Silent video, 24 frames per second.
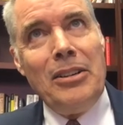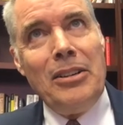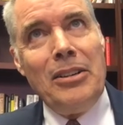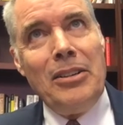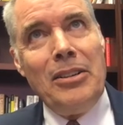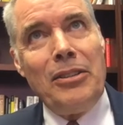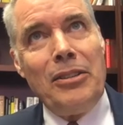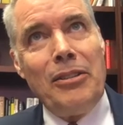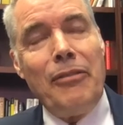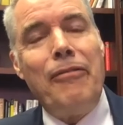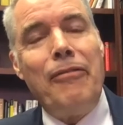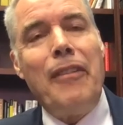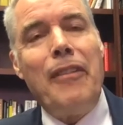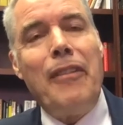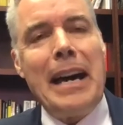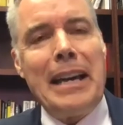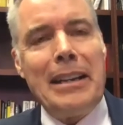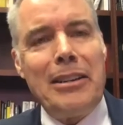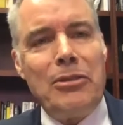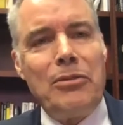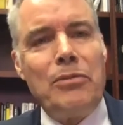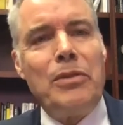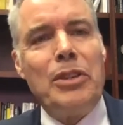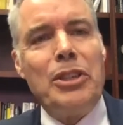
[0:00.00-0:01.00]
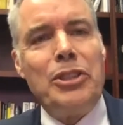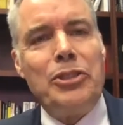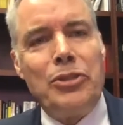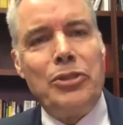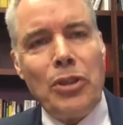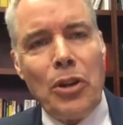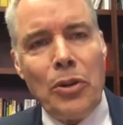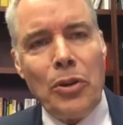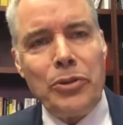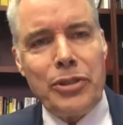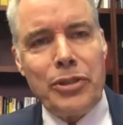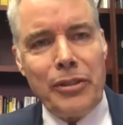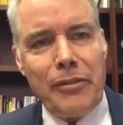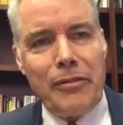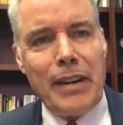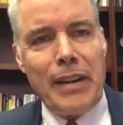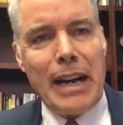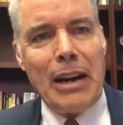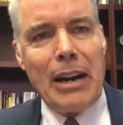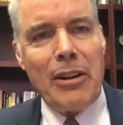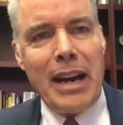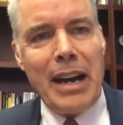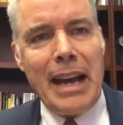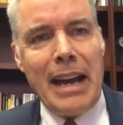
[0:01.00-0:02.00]
the final results of
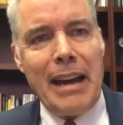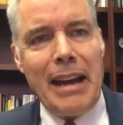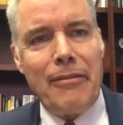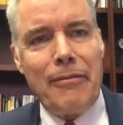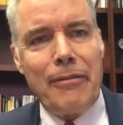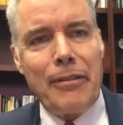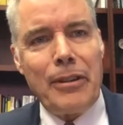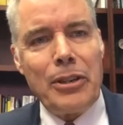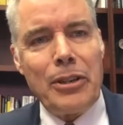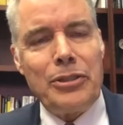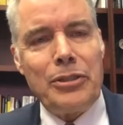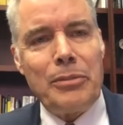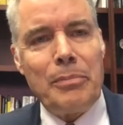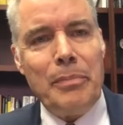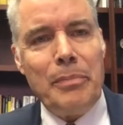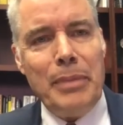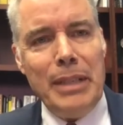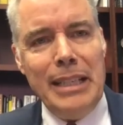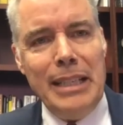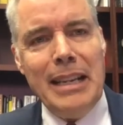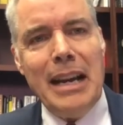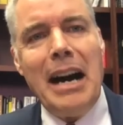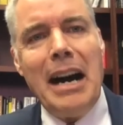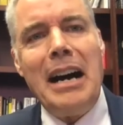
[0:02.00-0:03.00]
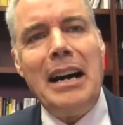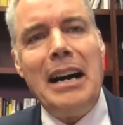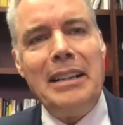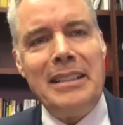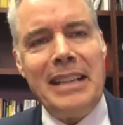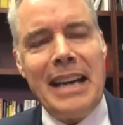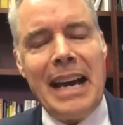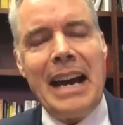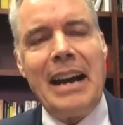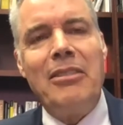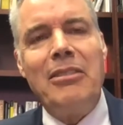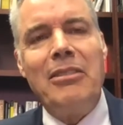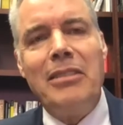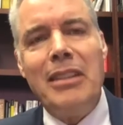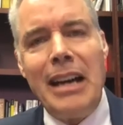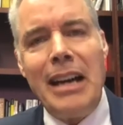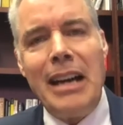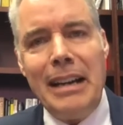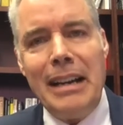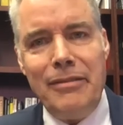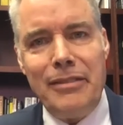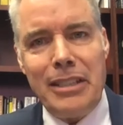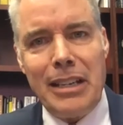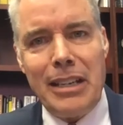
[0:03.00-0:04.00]
our efforts beyond our
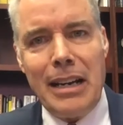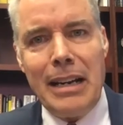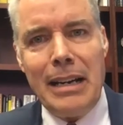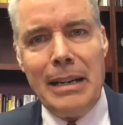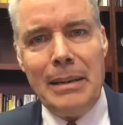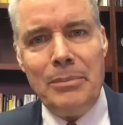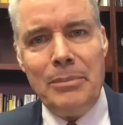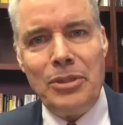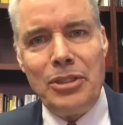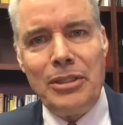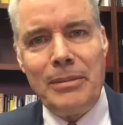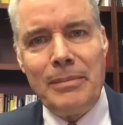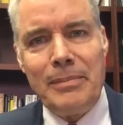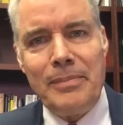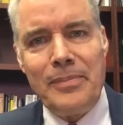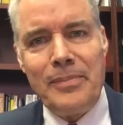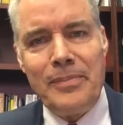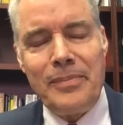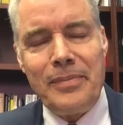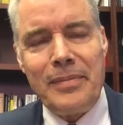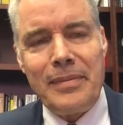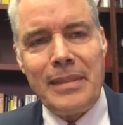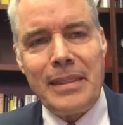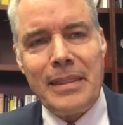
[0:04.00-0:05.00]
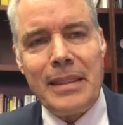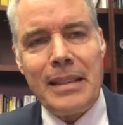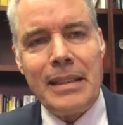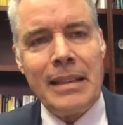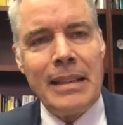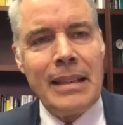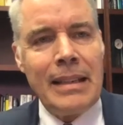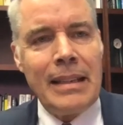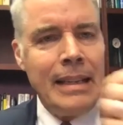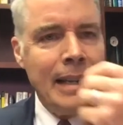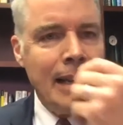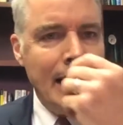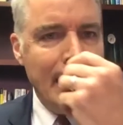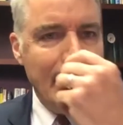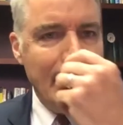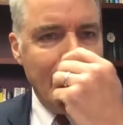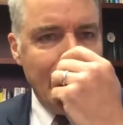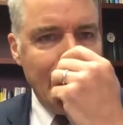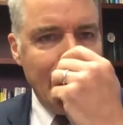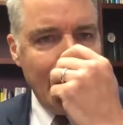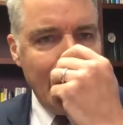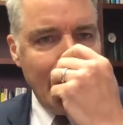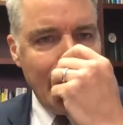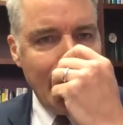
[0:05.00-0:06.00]
lifetimes.
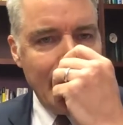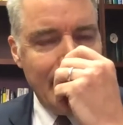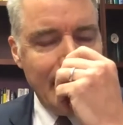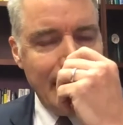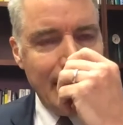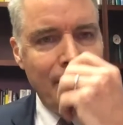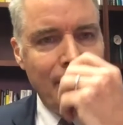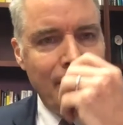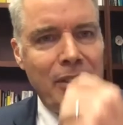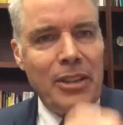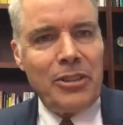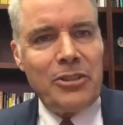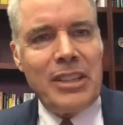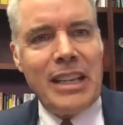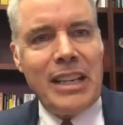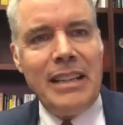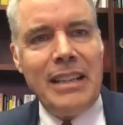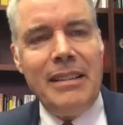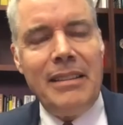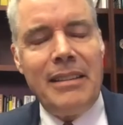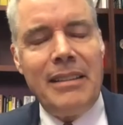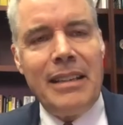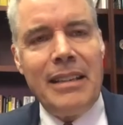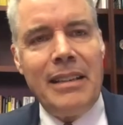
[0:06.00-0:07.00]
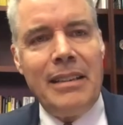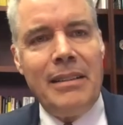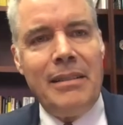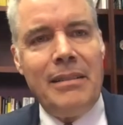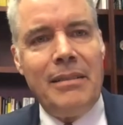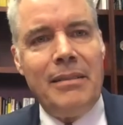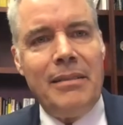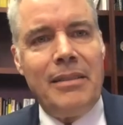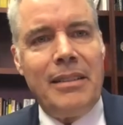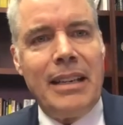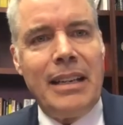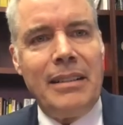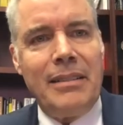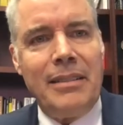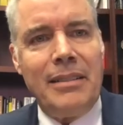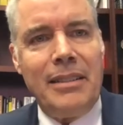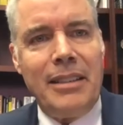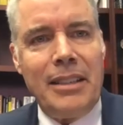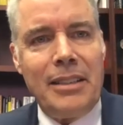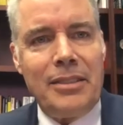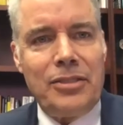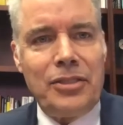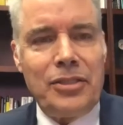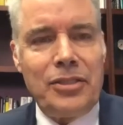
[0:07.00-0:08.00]
I think if there's anything that
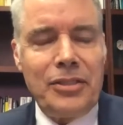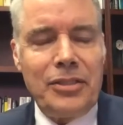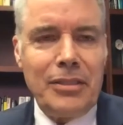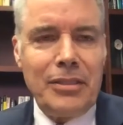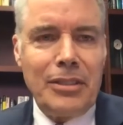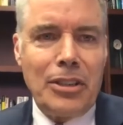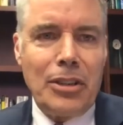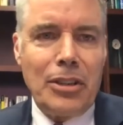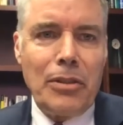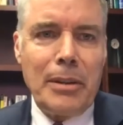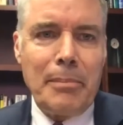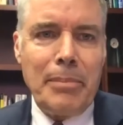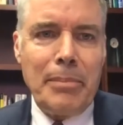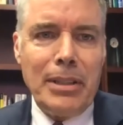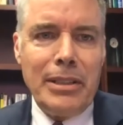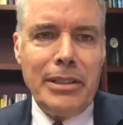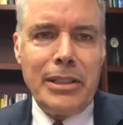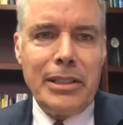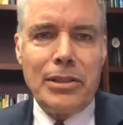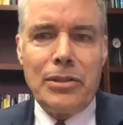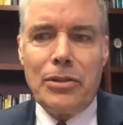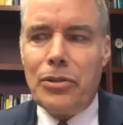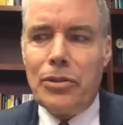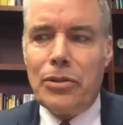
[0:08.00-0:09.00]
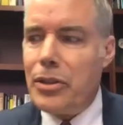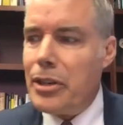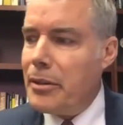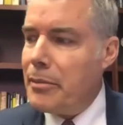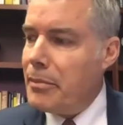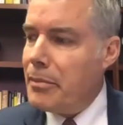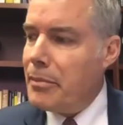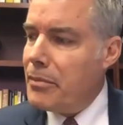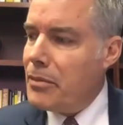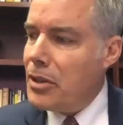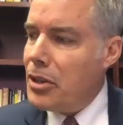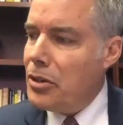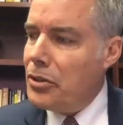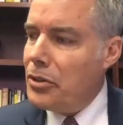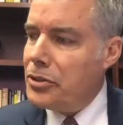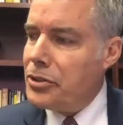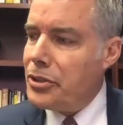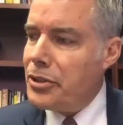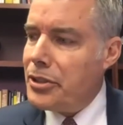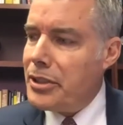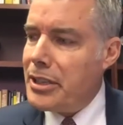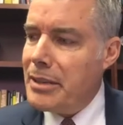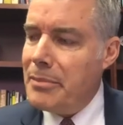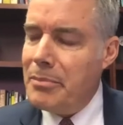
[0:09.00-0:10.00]
this current political co-
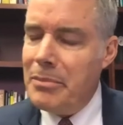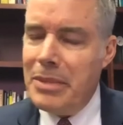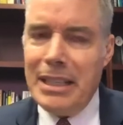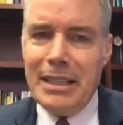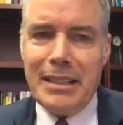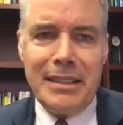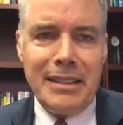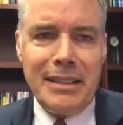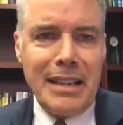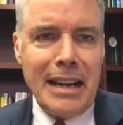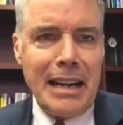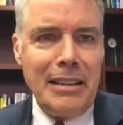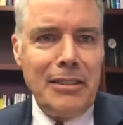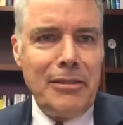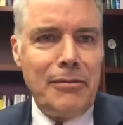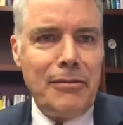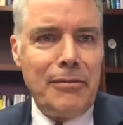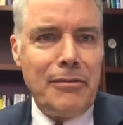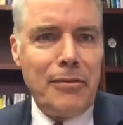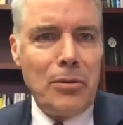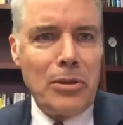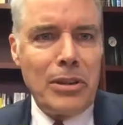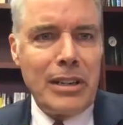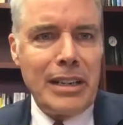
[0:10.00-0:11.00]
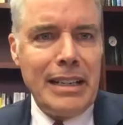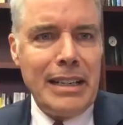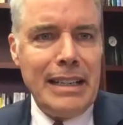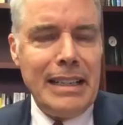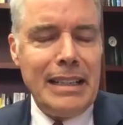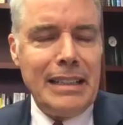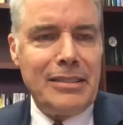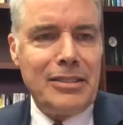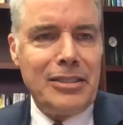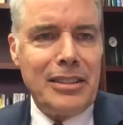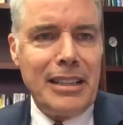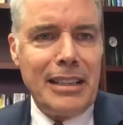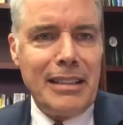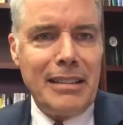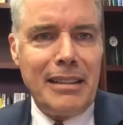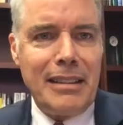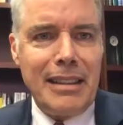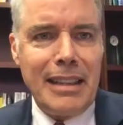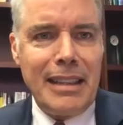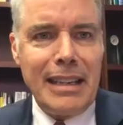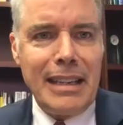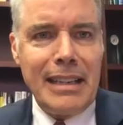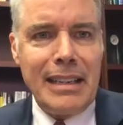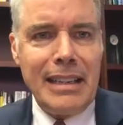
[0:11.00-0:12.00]
culture can be indicted for, it's that
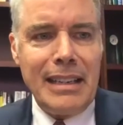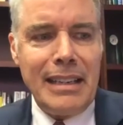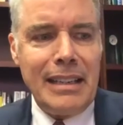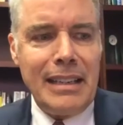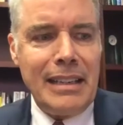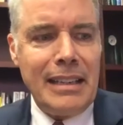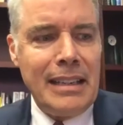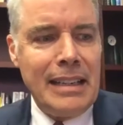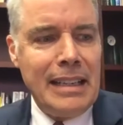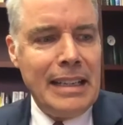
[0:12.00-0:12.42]
thinking